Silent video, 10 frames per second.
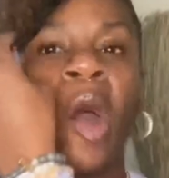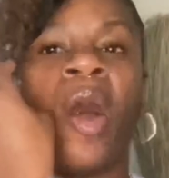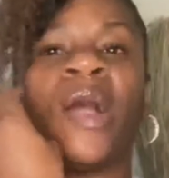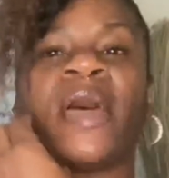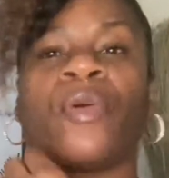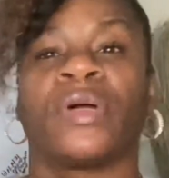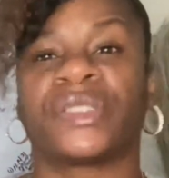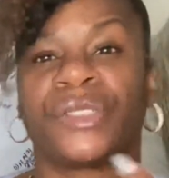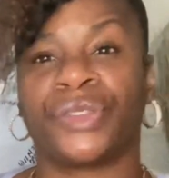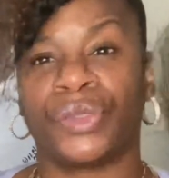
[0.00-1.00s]
All I want
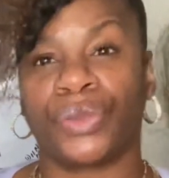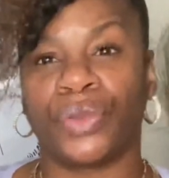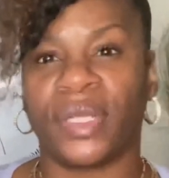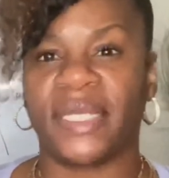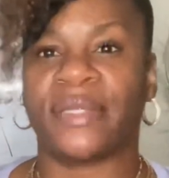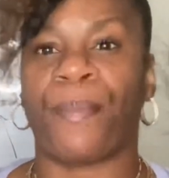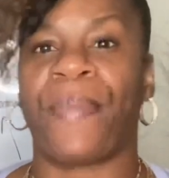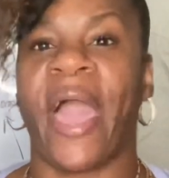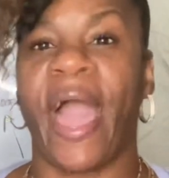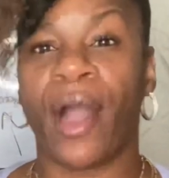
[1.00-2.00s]
to do is
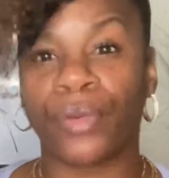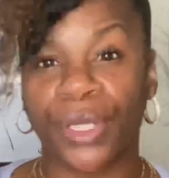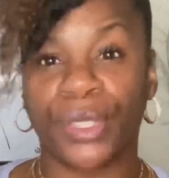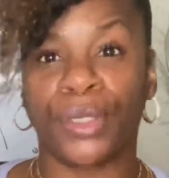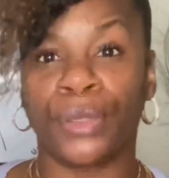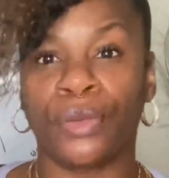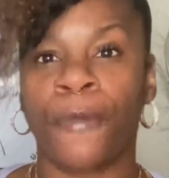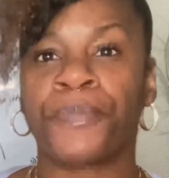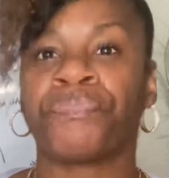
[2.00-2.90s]
empower you